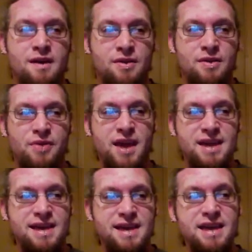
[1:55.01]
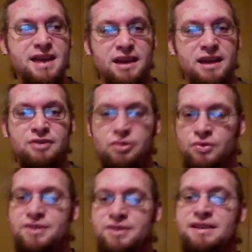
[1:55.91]
they key into
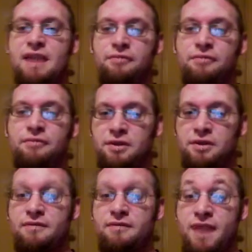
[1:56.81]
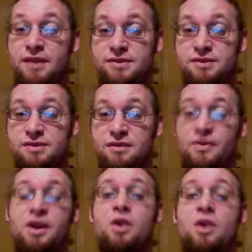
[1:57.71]
several events
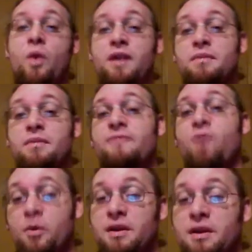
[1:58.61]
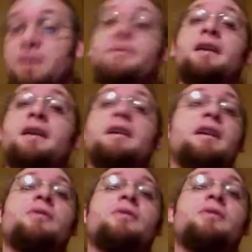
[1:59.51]
that are going to be formative
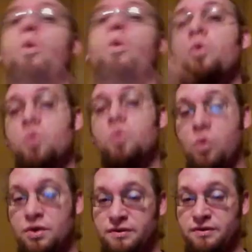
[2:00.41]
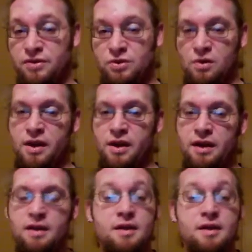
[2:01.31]
in the whole course of the story.